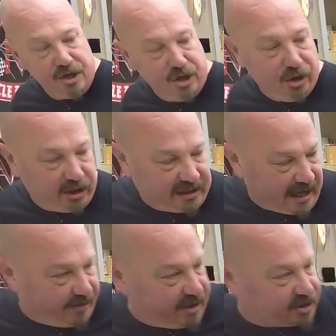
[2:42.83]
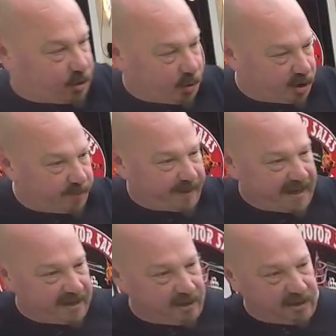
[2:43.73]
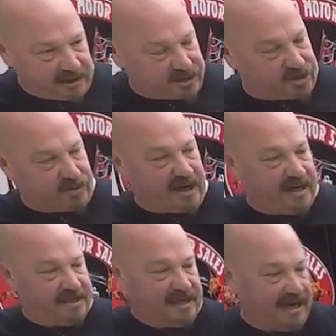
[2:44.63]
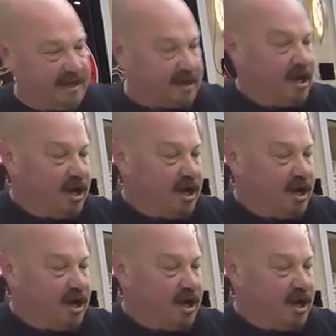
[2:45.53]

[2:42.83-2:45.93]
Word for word: You look down this quarter panel, it's straight as heck.